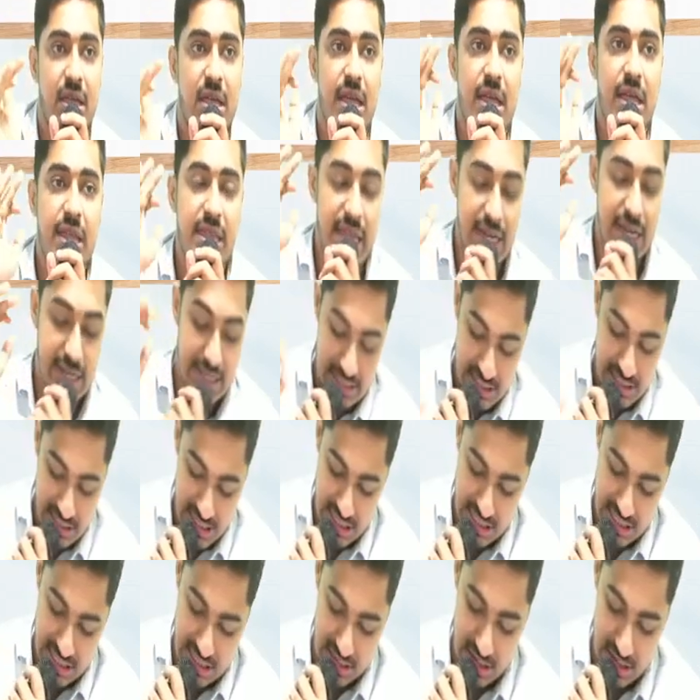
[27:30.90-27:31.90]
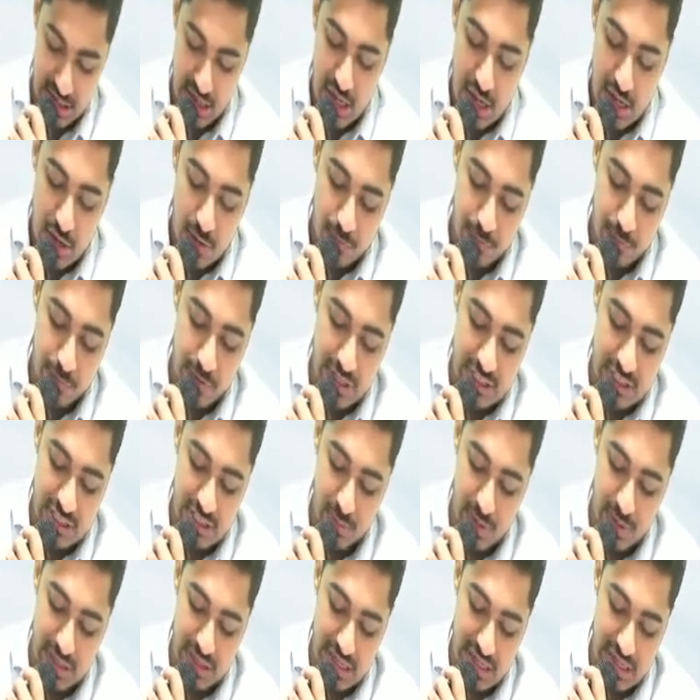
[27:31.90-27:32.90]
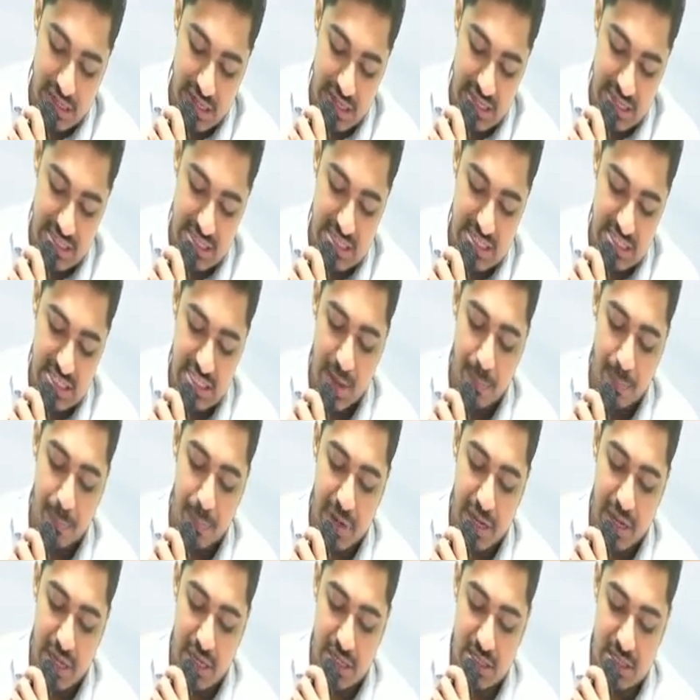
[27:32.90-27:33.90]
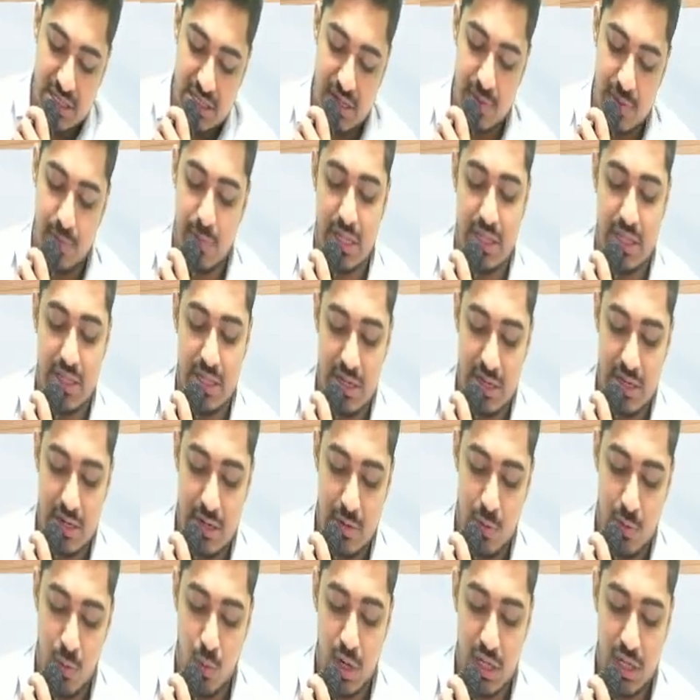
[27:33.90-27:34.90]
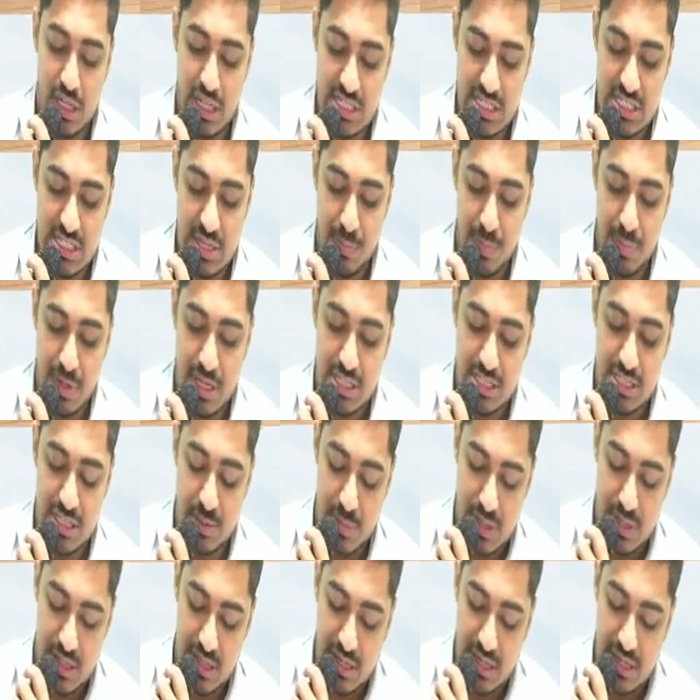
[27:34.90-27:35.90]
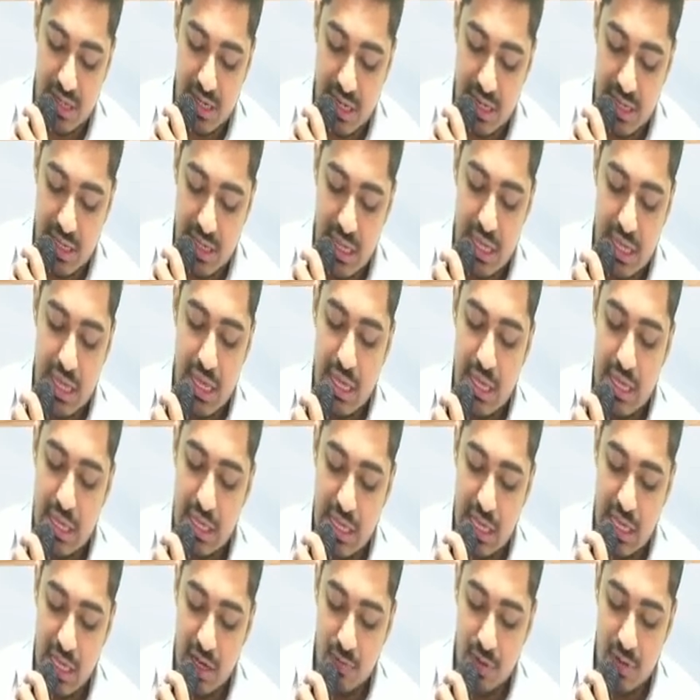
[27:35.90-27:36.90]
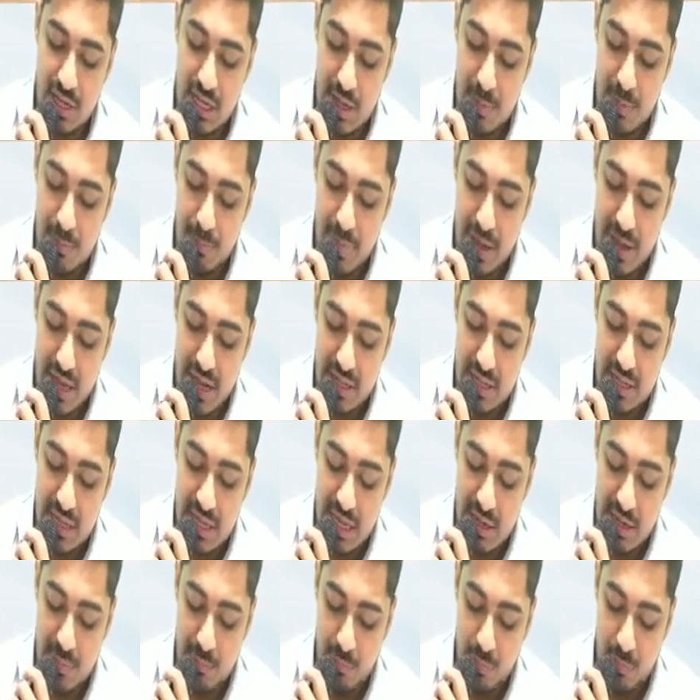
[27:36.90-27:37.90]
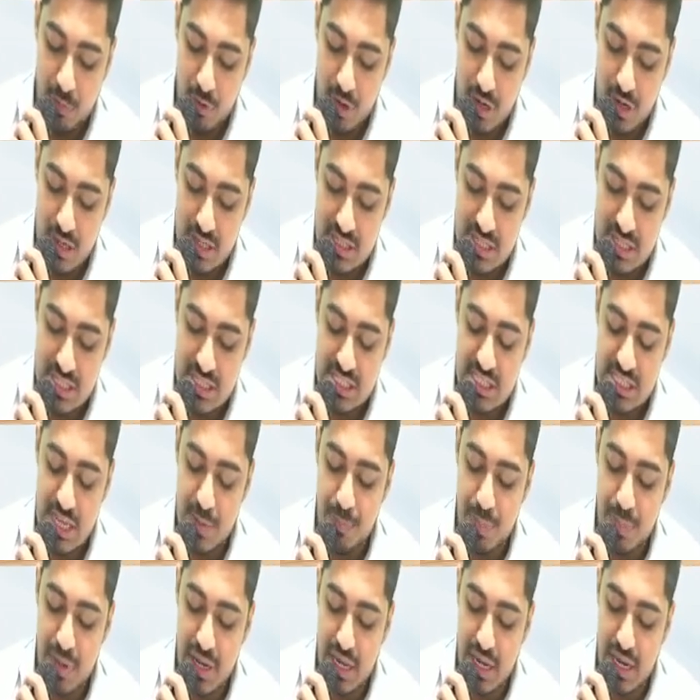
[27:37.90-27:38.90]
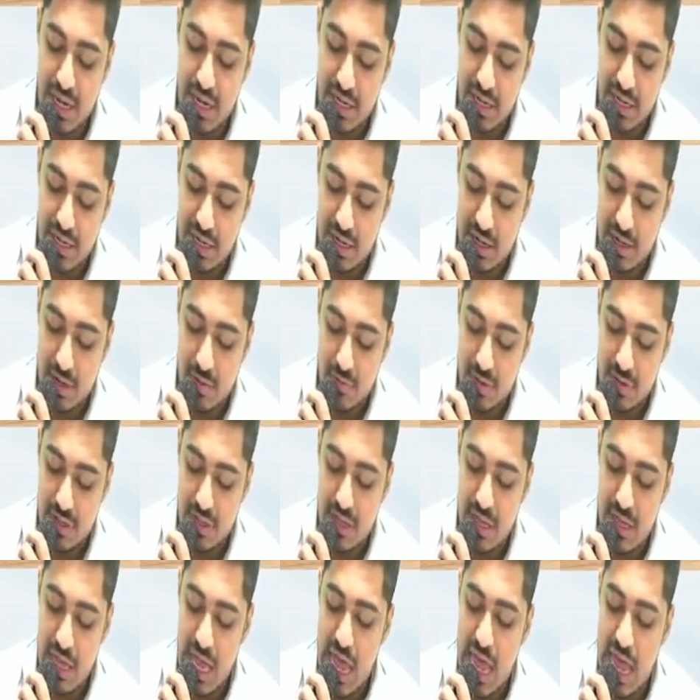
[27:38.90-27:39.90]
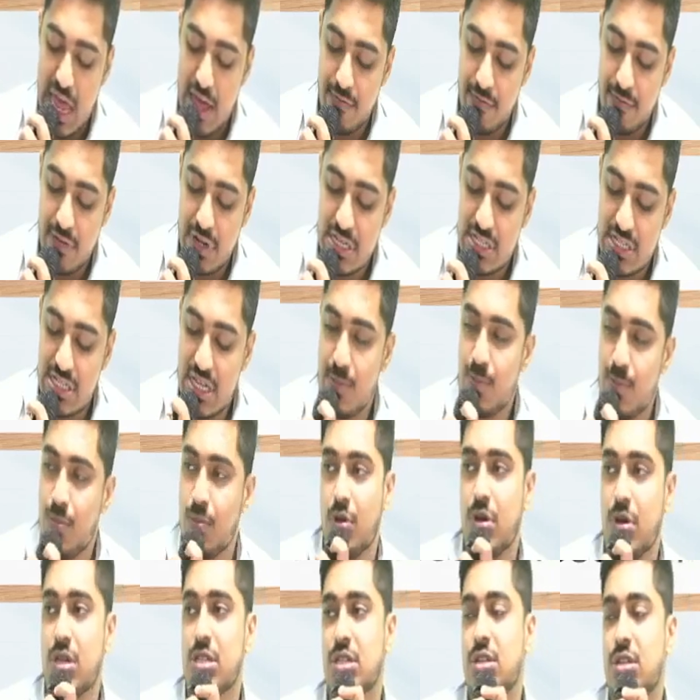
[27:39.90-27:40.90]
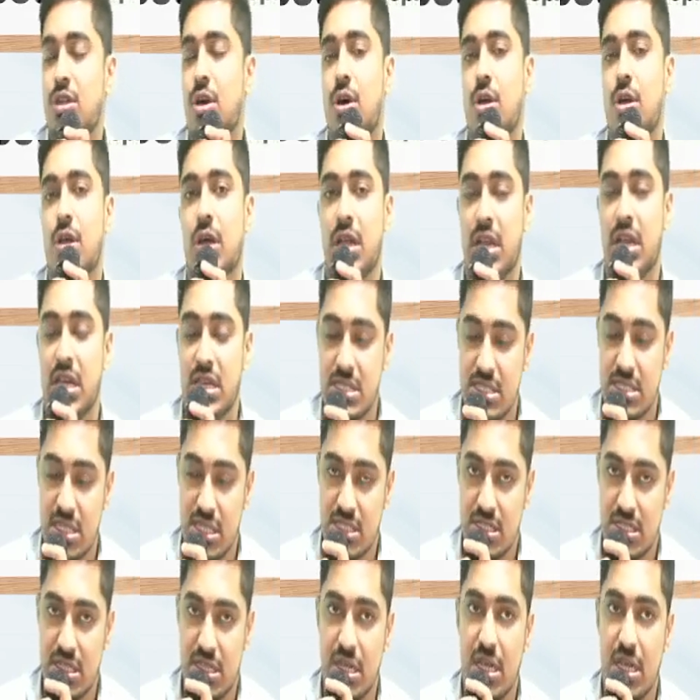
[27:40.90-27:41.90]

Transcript: That is changing. First method is separation method. What is separation method telling? Here we compare the employees separated with the average employees in the organization.